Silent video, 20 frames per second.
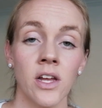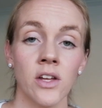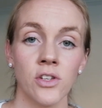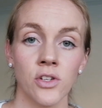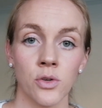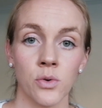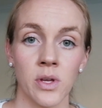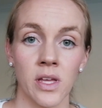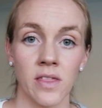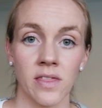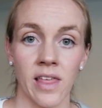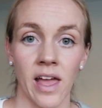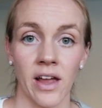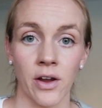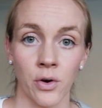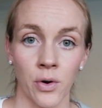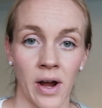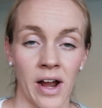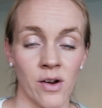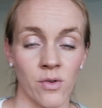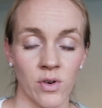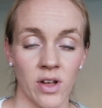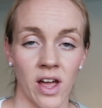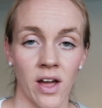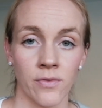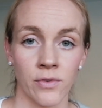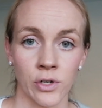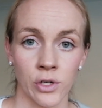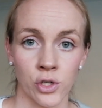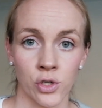to get that ground
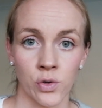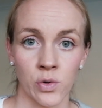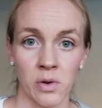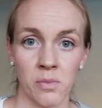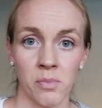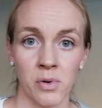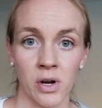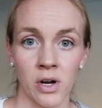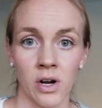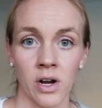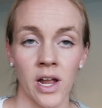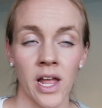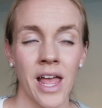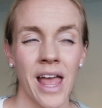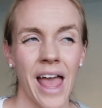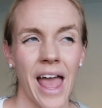covered juniper,